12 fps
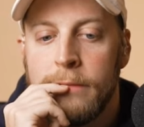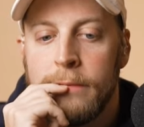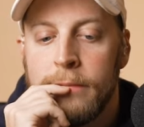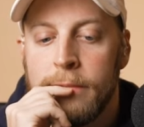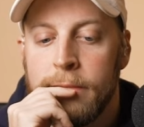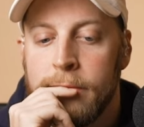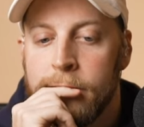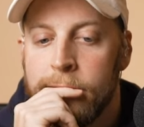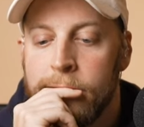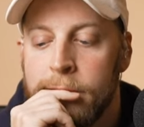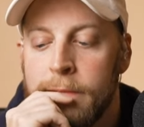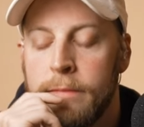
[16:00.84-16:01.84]

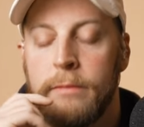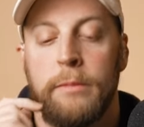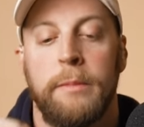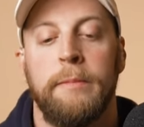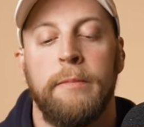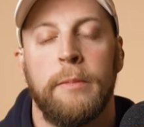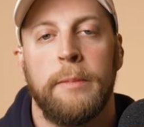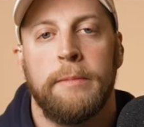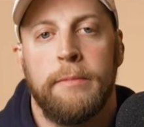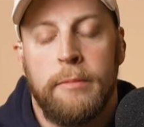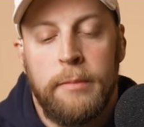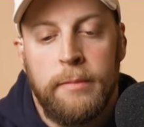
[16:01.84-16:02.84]

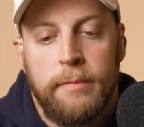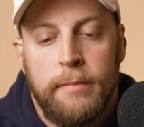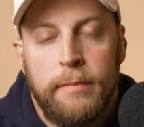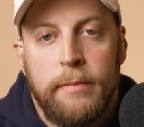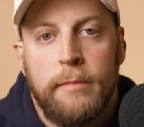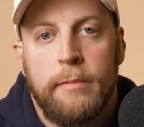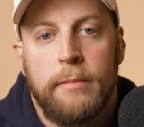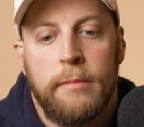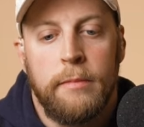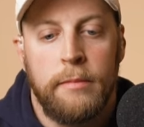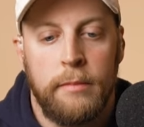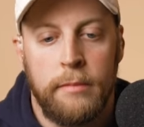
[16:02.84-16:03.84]

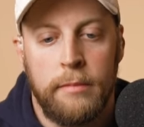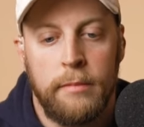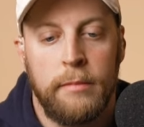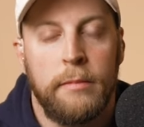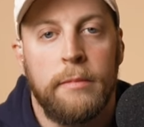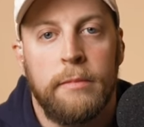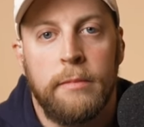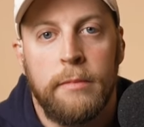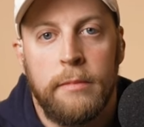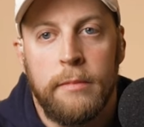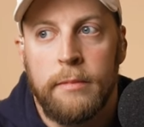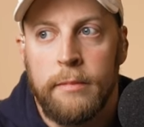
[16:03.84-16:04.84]

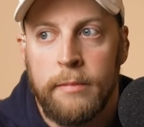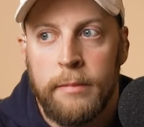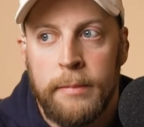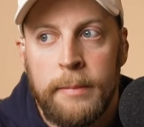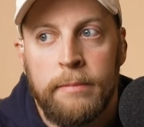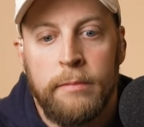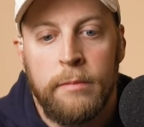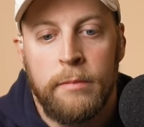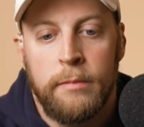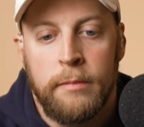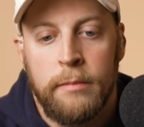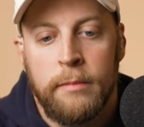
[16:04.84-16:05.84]

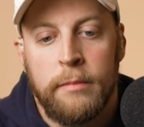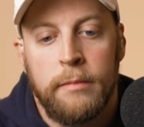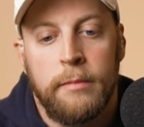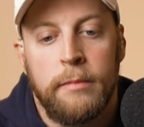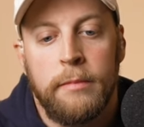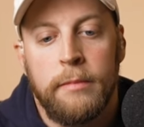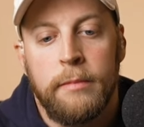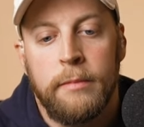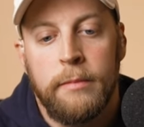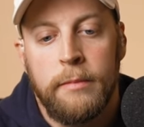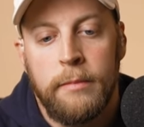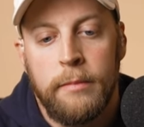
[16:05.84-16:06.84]

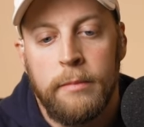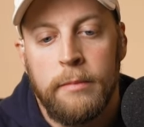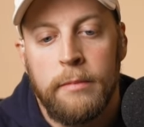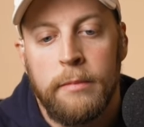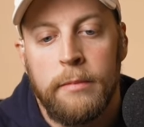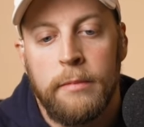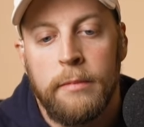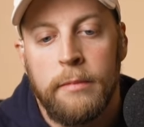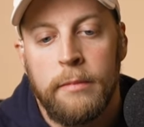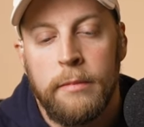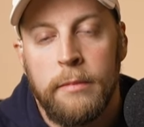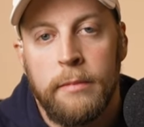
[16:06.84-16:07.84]

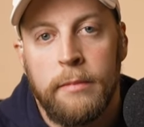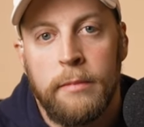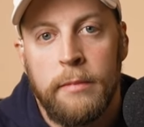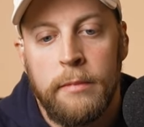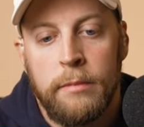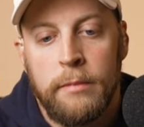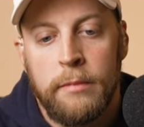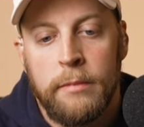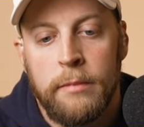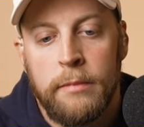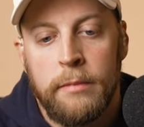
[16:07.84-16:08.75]
No words are spoken by the person on screen.